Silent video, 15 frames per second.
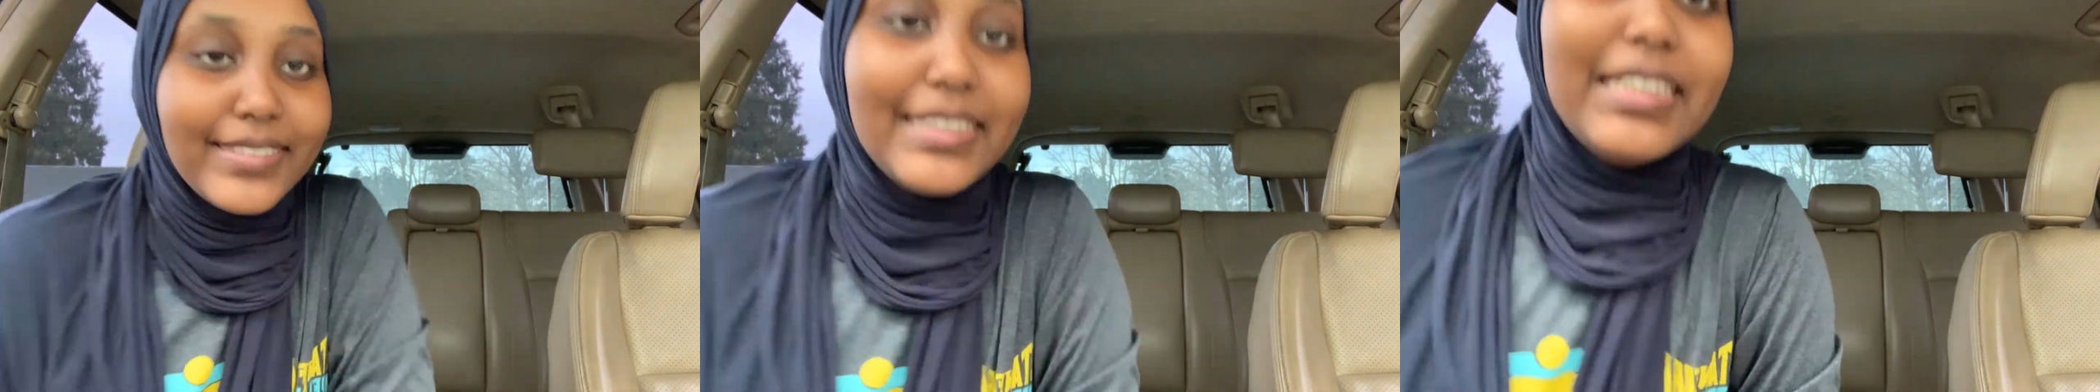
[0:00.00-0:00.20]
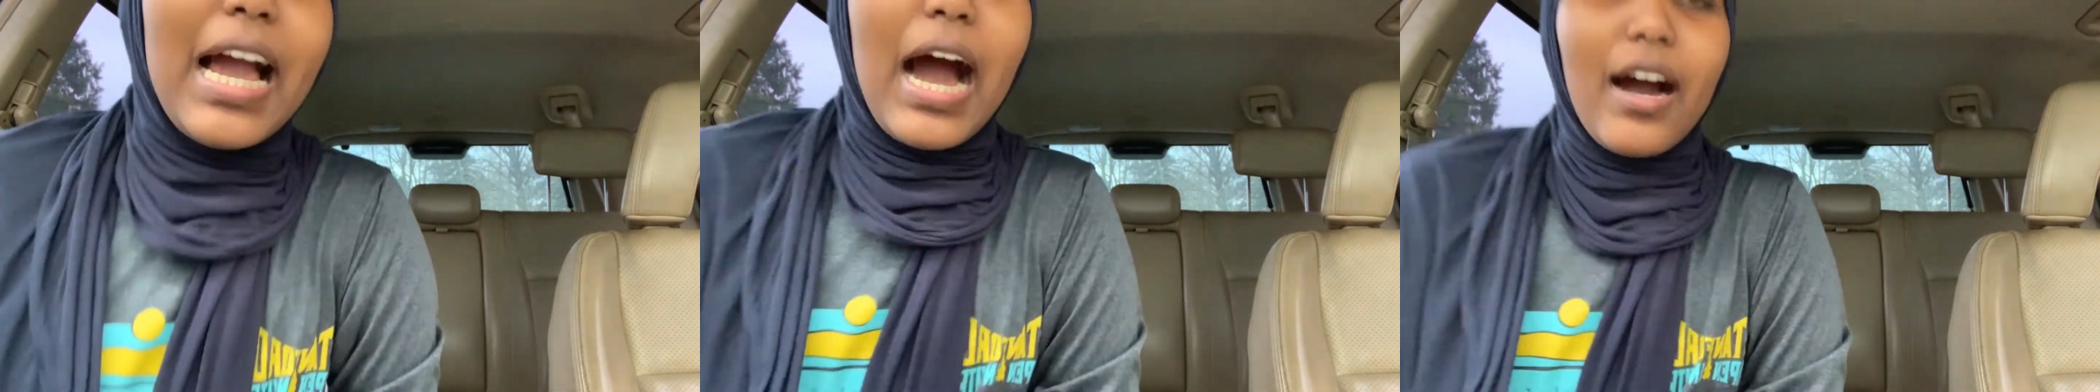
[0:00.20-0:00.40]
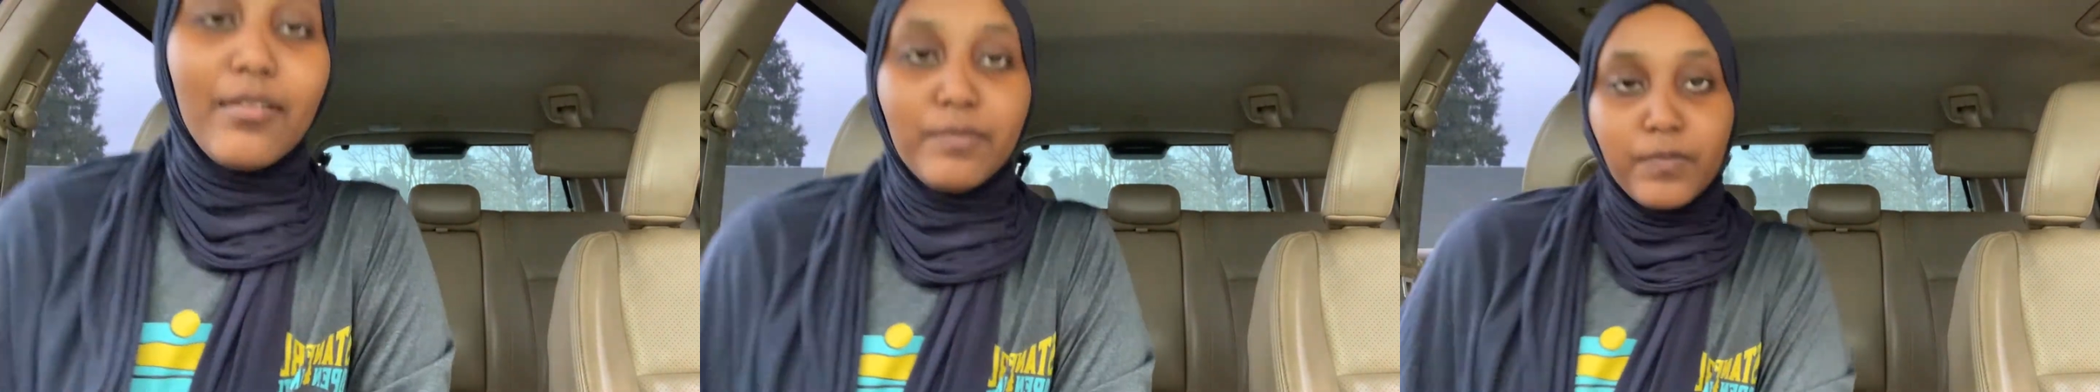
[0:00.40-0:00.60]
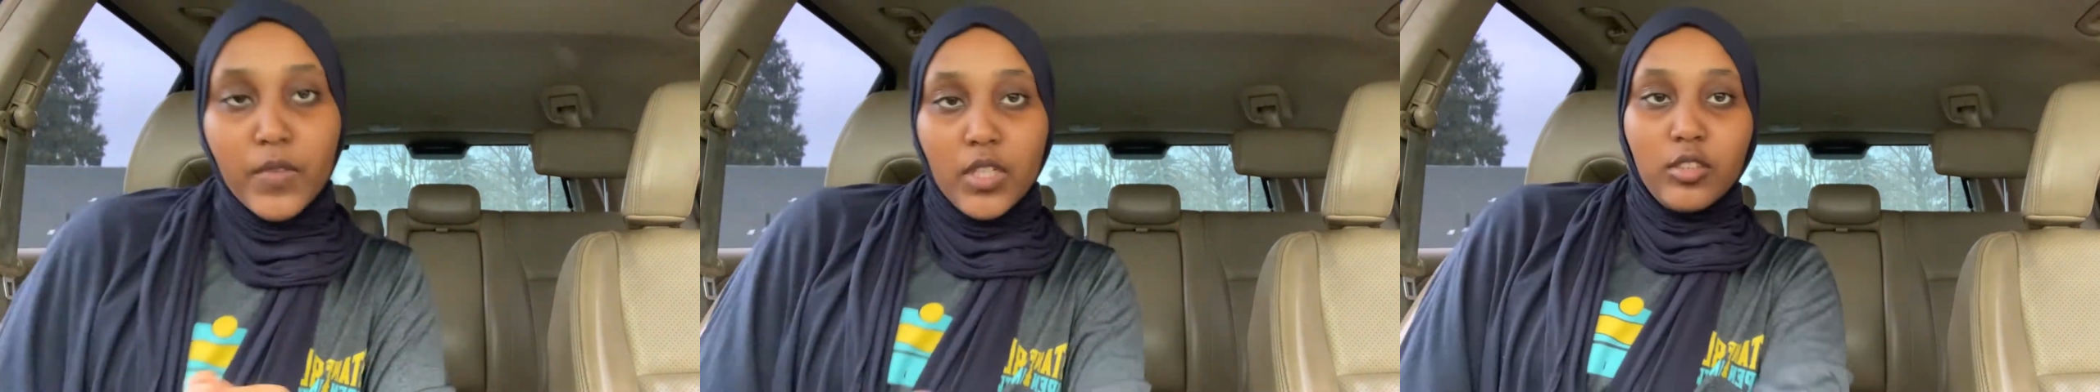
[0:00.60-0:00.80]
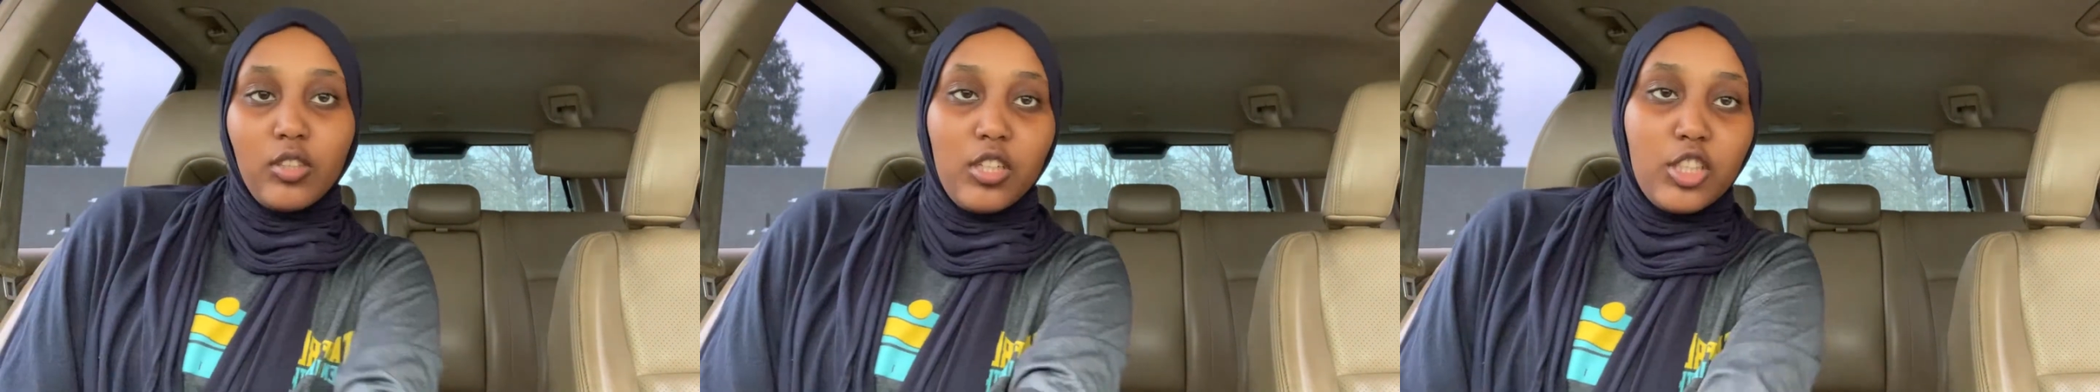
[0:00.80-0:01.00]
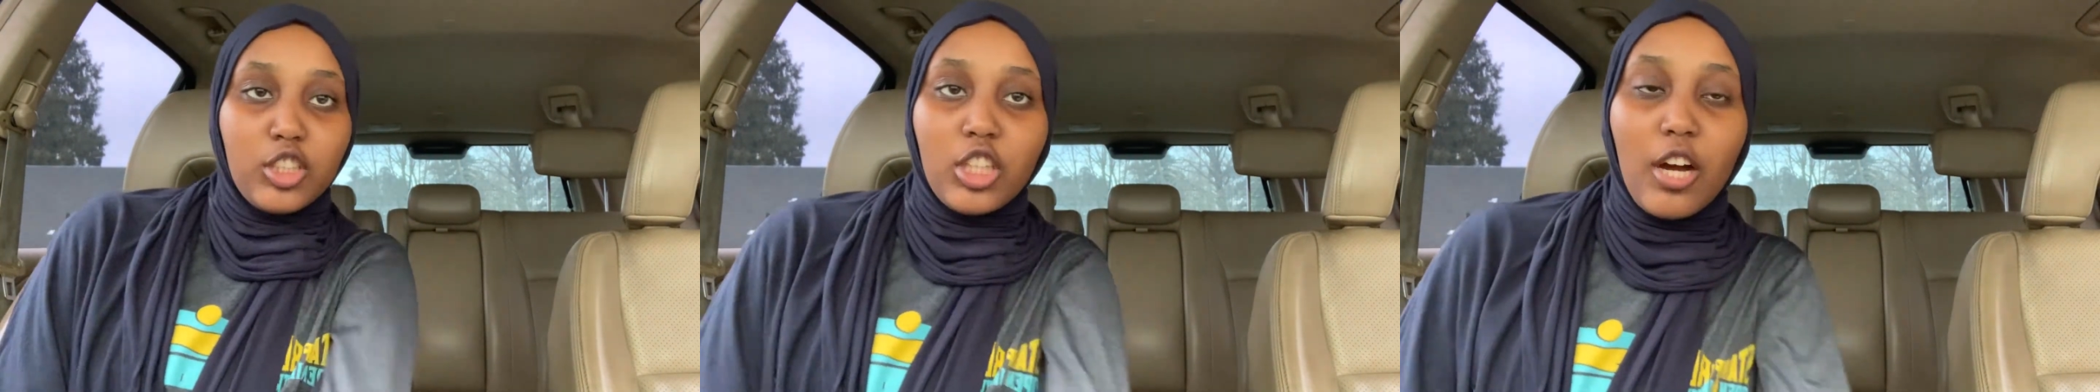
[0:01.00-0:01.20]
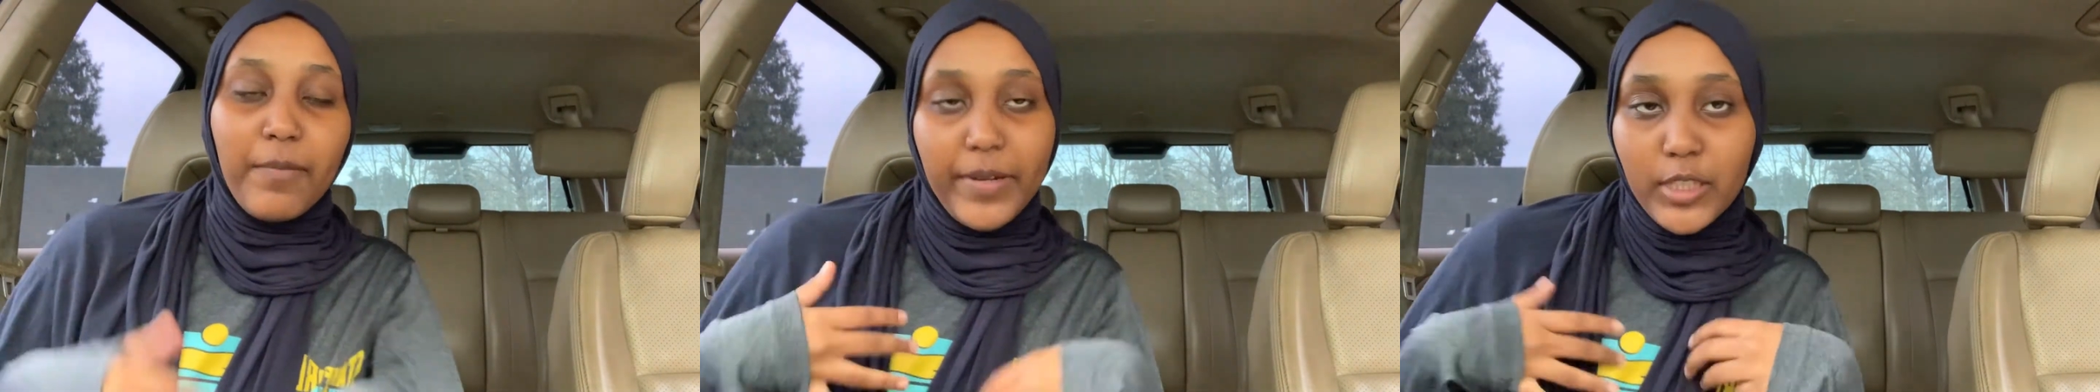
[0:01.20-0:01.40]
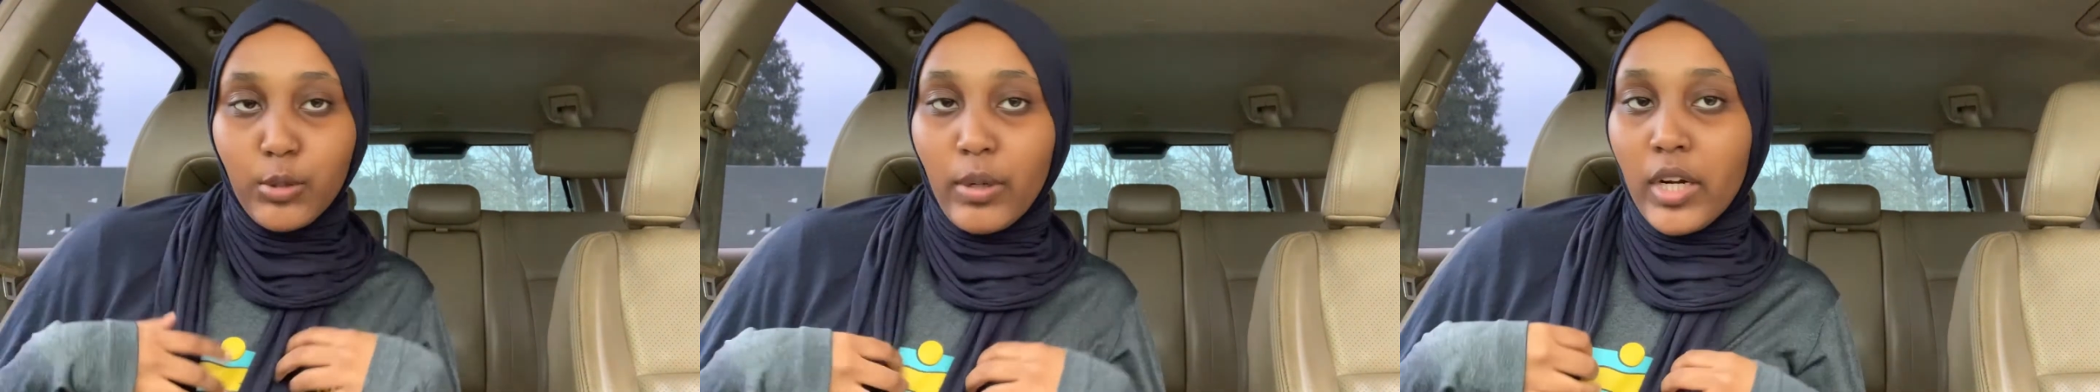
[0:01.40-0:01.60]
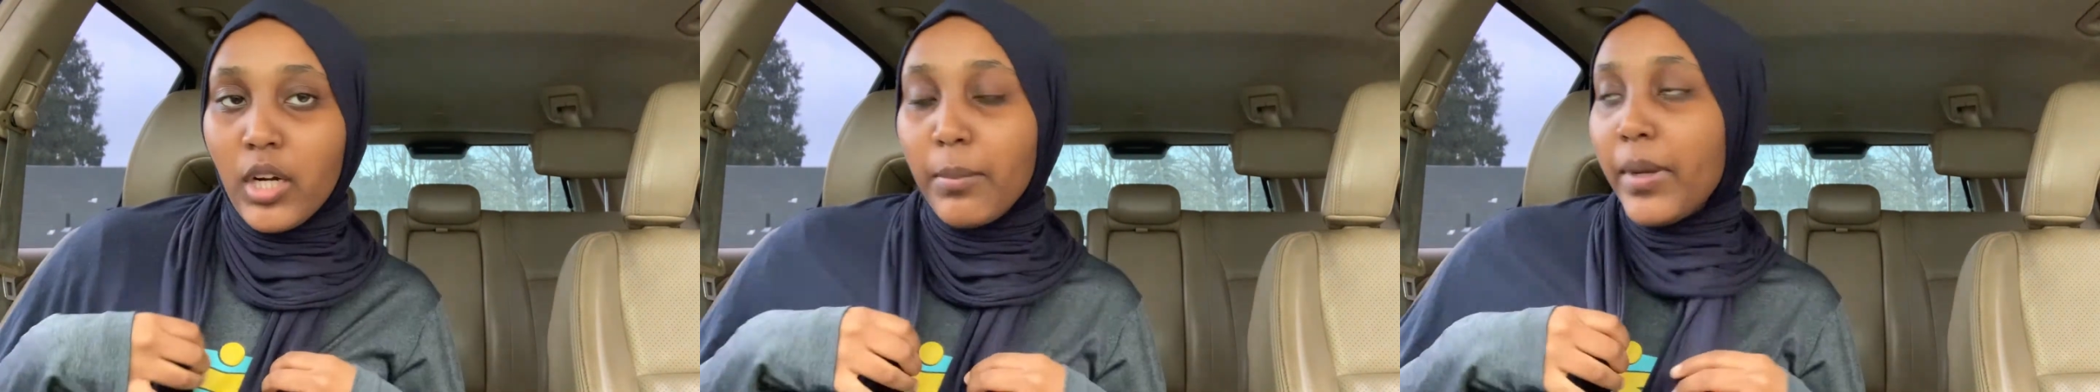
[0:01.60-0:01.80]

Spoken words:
Yeah, so I just took off my sweater.